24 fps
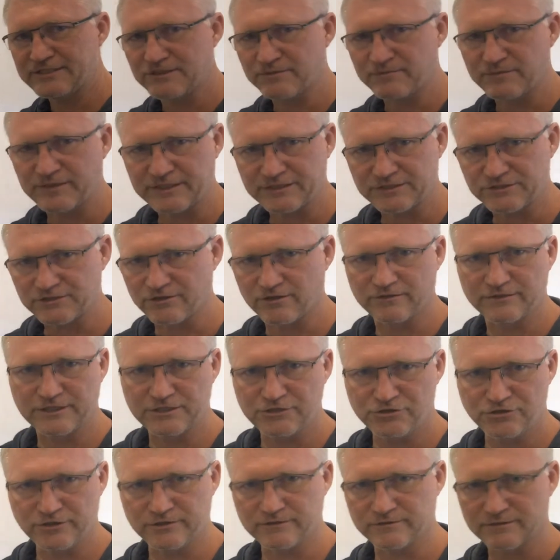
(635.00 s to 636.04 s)
something installed they
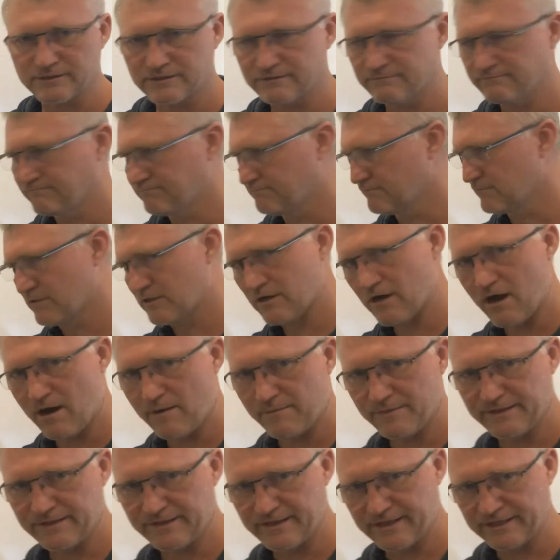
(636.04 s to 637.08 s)
shouldn't.
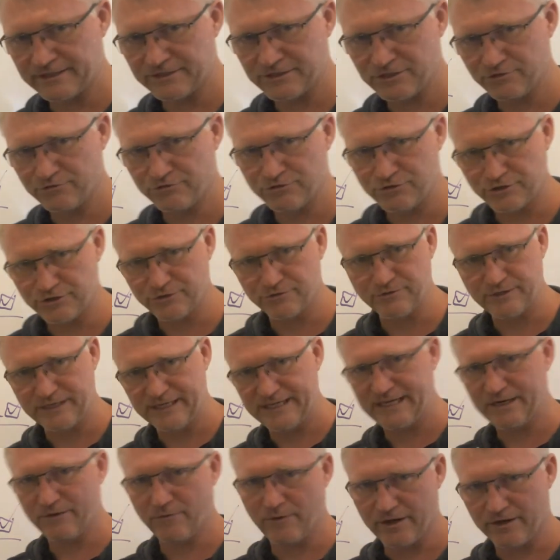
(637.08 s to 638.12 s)
Common things that you should do
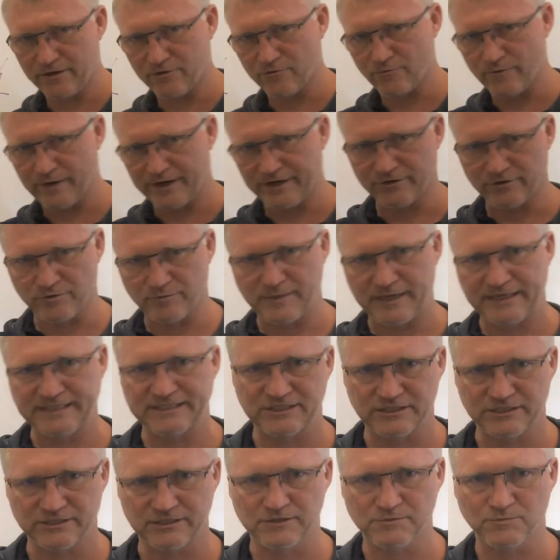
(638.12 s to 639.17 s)
anyway on a regular
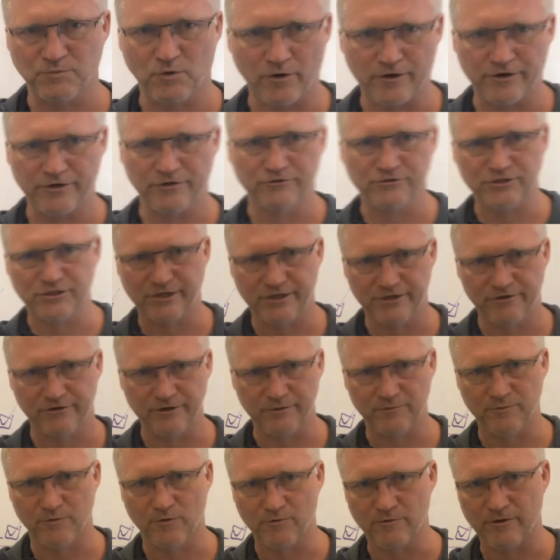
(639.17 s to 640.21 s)
basis as part of your
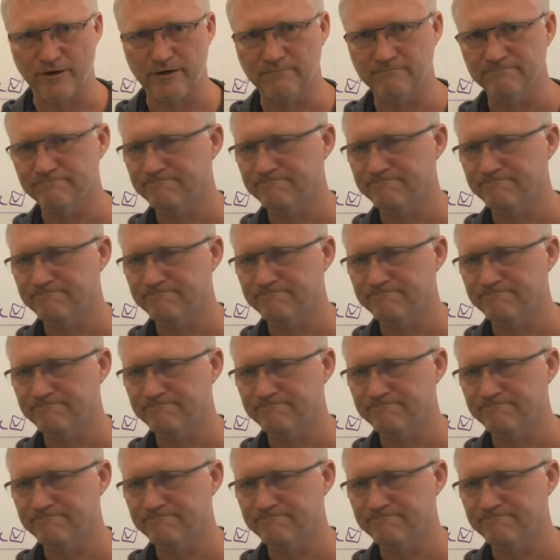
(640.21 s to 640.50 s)
security program.